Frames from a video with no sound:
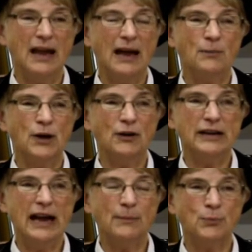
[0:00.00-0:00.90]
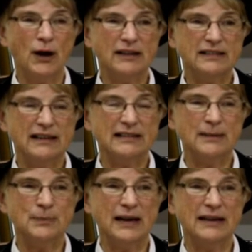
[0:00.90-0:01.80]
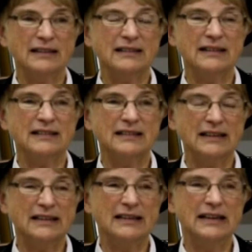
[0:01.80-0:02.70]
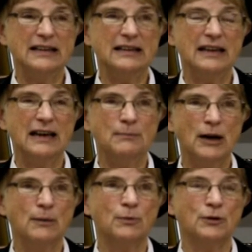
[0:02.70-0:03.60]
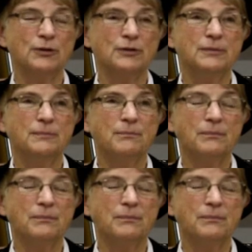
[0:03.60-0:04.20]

And we already had processing plants at Sydney and Melbourne.